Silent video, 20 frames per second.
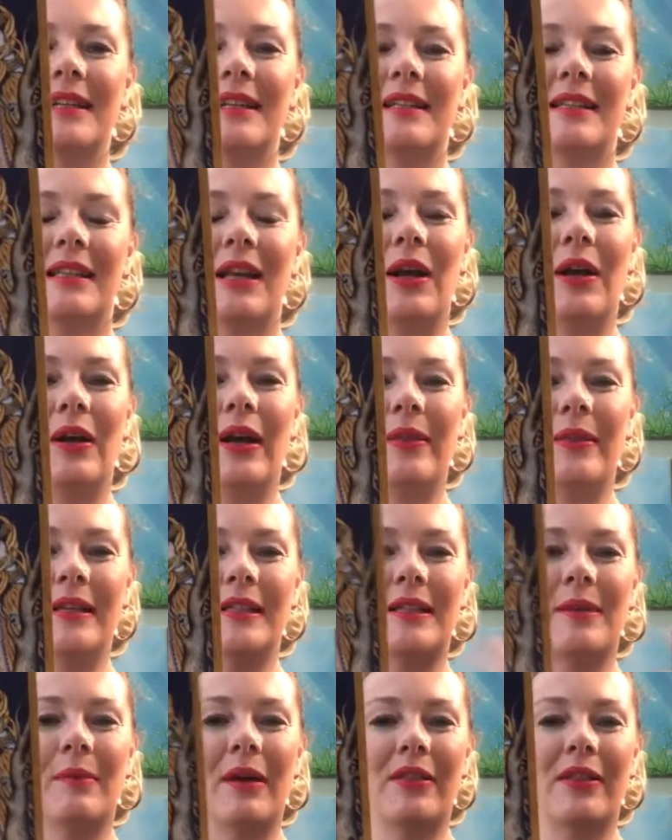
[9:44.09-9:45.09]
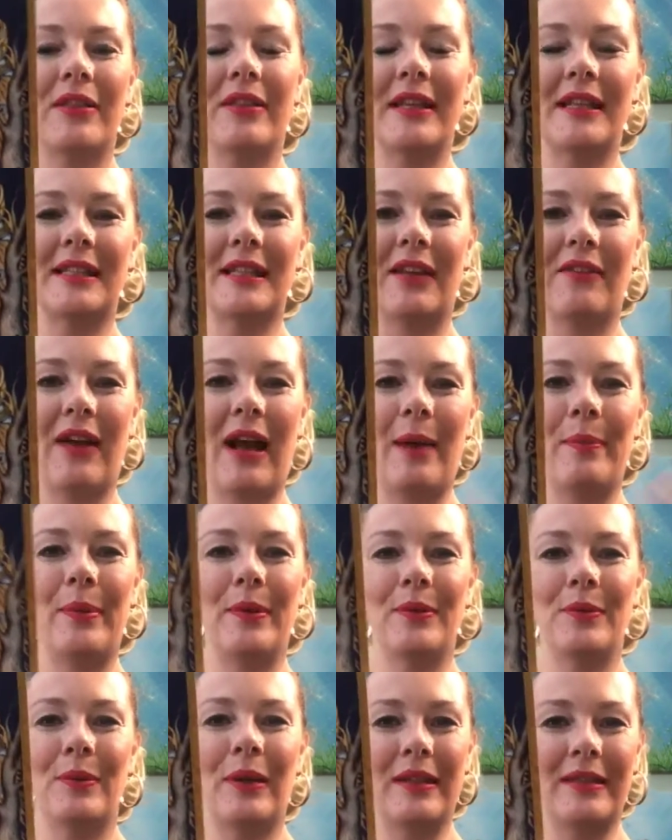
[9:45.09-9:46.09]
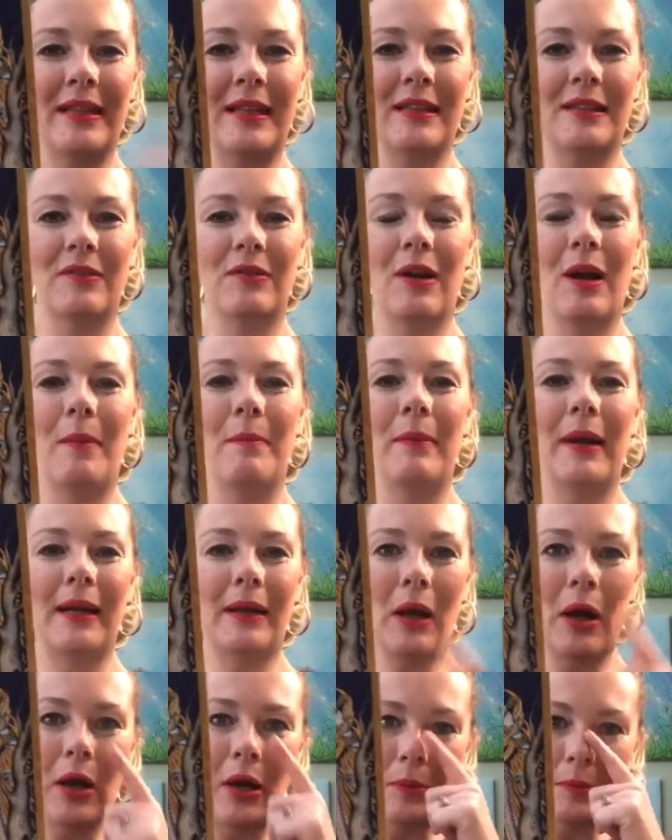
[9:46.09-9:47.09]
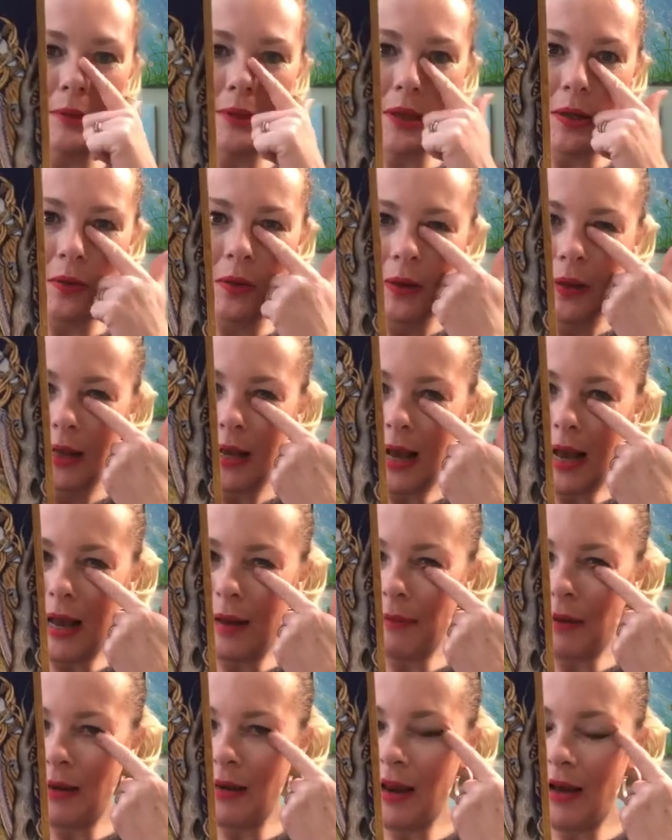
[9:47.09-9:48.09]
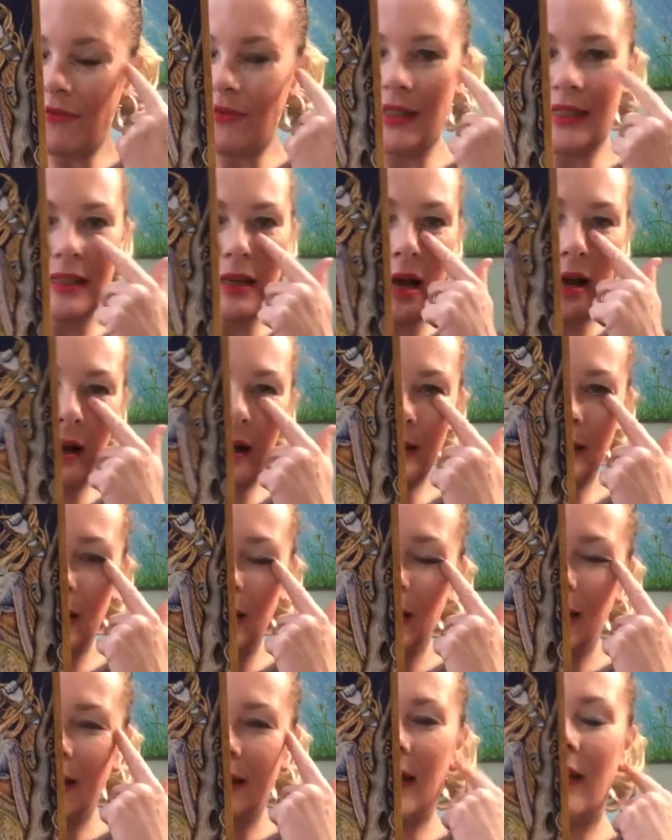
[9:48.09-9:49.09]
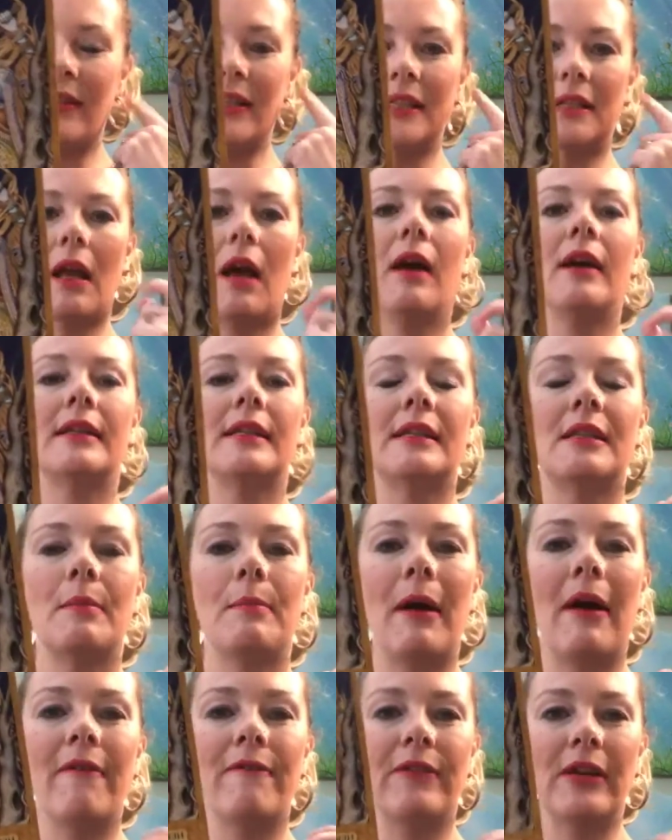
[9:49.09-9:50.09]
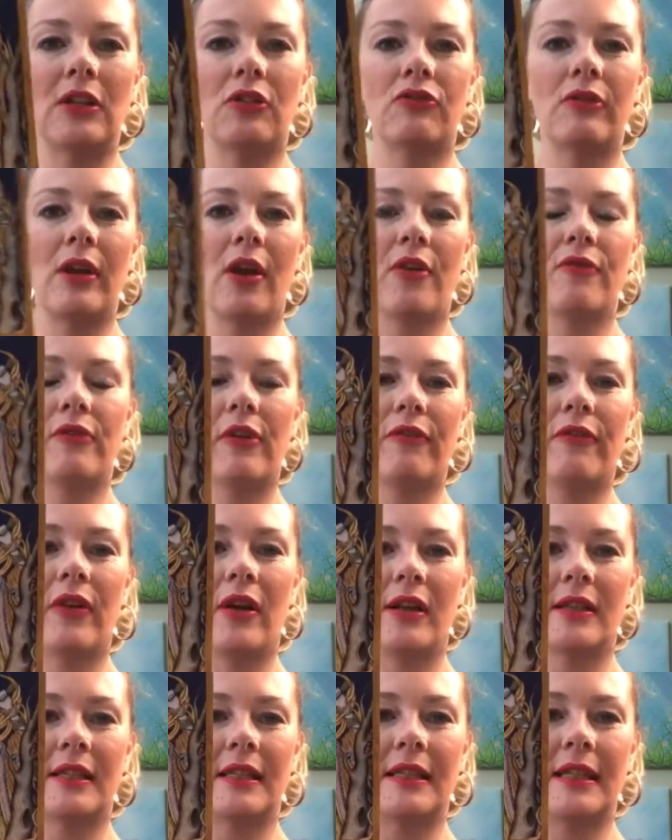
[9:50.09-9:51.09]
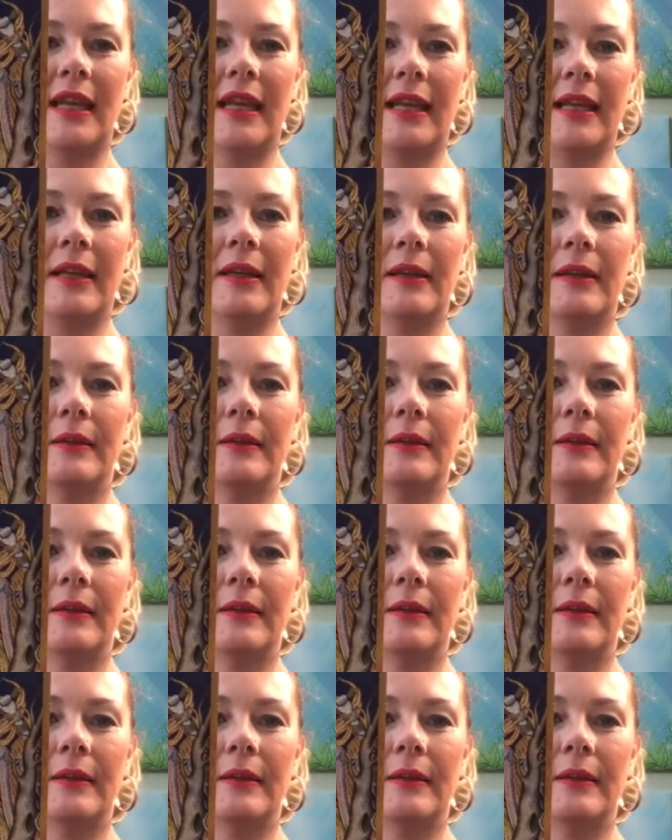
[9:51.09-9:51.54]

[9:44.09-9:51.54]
So, and there's some other things that have happened where things have come back home. So I love this card. Now this card is about victory over adversity.